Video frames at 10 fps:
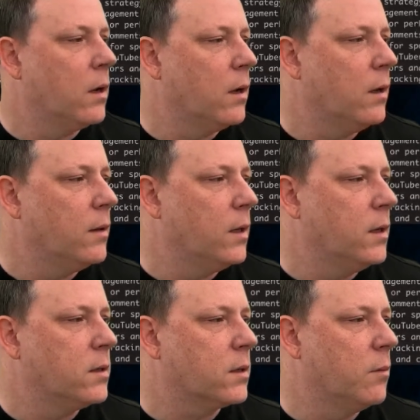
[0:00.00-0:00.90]
And
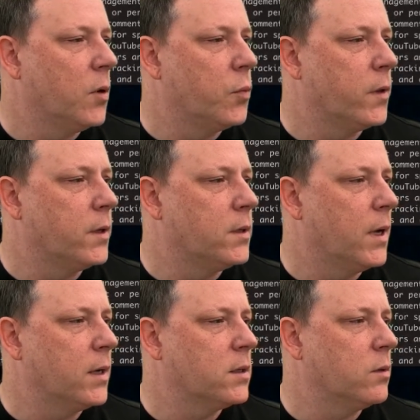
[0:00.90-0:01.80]
then it's come up with
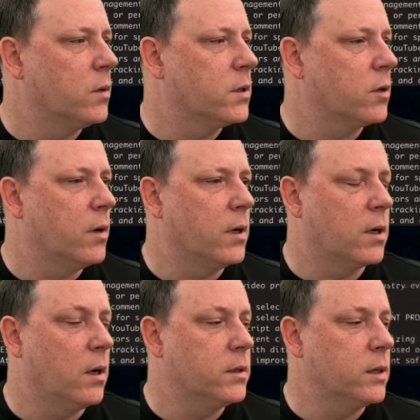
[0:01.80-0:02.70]
its next, and it wants to
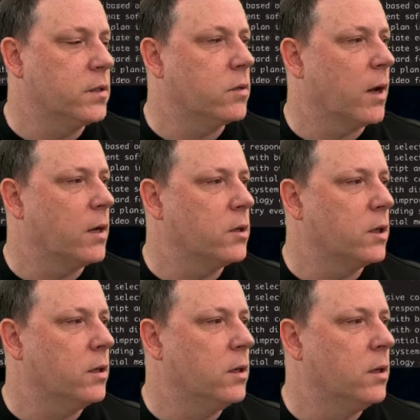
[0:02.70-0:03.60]
create a content
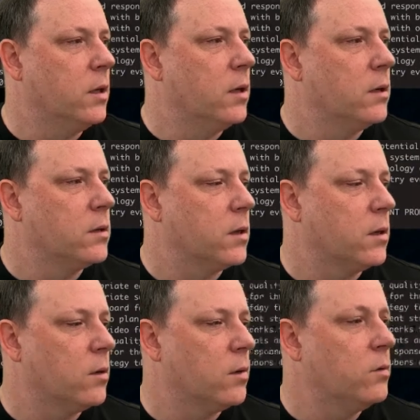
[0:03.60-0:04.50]
strategy.
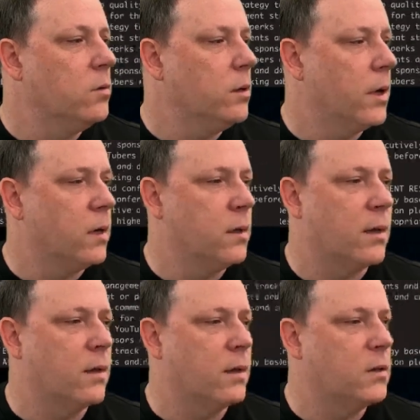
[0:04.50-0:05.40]
So,
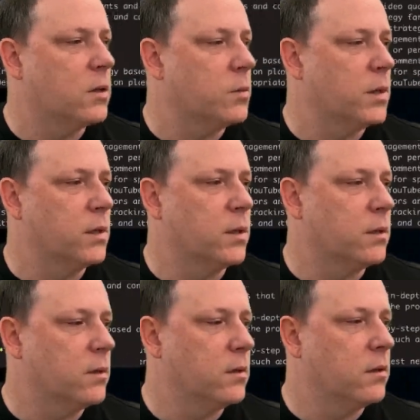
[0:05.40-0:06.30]
and I think just since
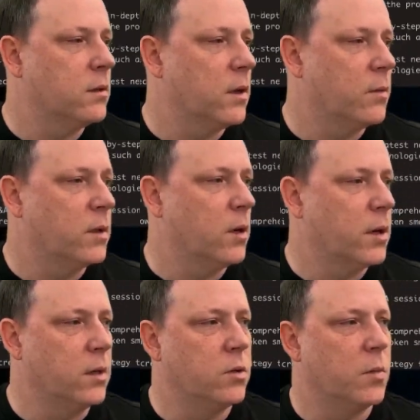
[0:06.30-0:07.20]
I've been
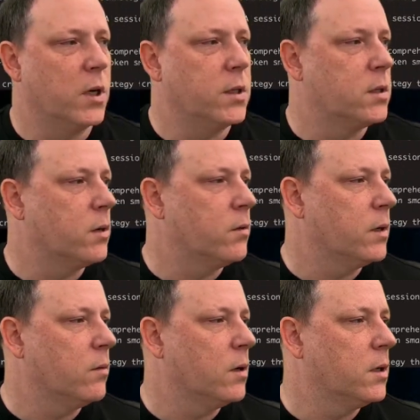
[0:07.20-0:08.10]
talking too much, it's
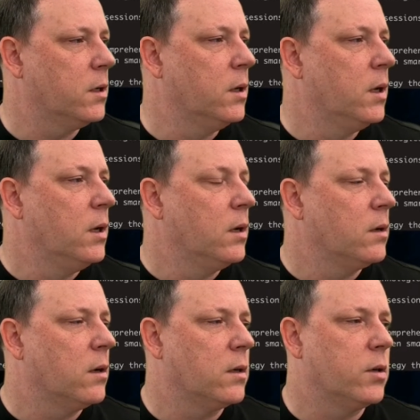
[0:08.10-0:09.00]
already run.
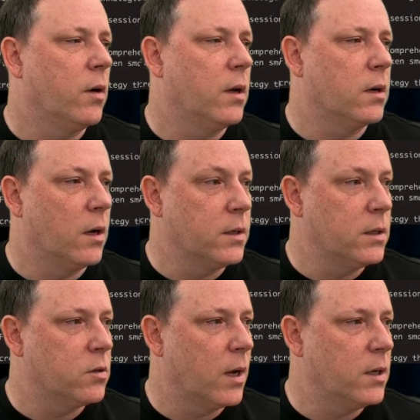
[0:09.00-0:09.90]
To create a
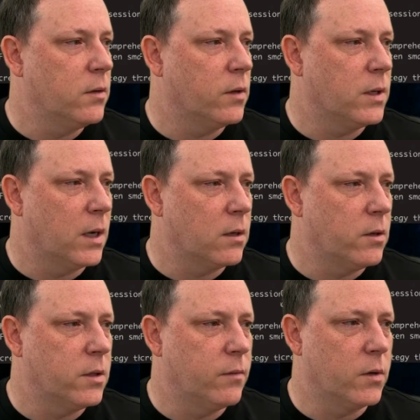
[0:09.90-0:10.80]
content strategy for a
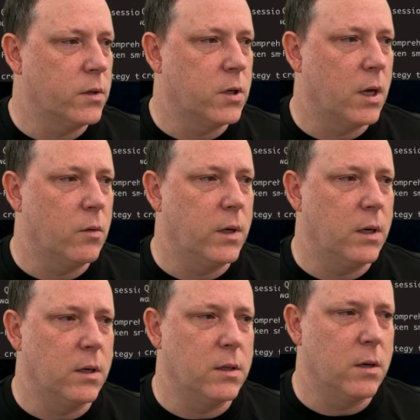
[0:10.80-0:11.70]
technology-focused channel, we
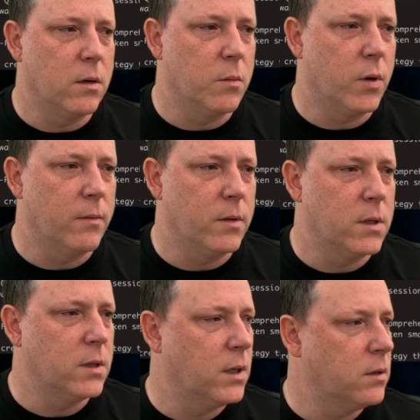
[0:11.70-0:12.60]
need to consider the
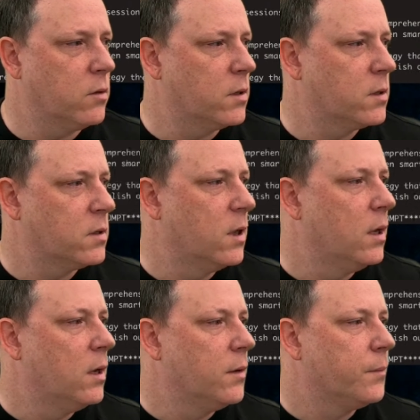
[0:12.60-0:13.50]
preferences and interests.
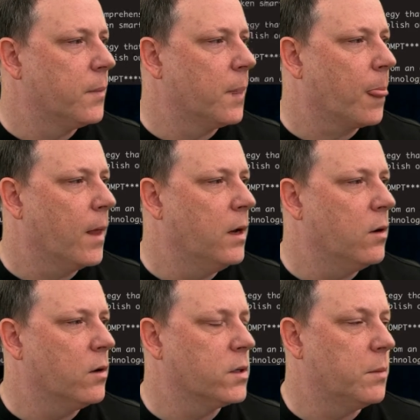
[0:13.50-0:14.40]

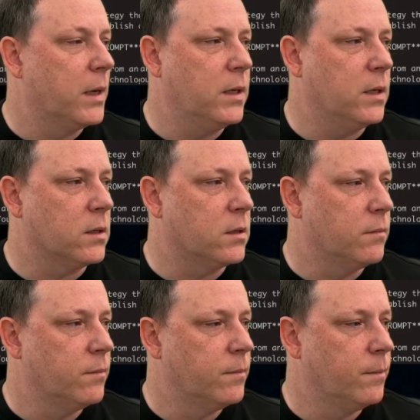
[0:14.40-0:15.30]
Here are some
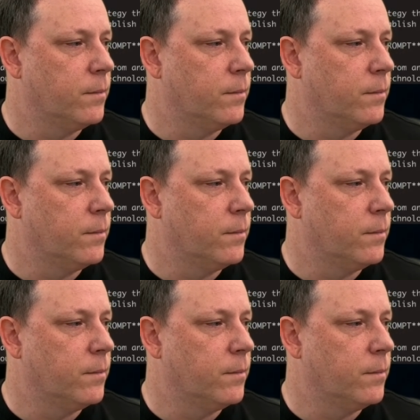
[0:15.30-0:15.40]
ideas.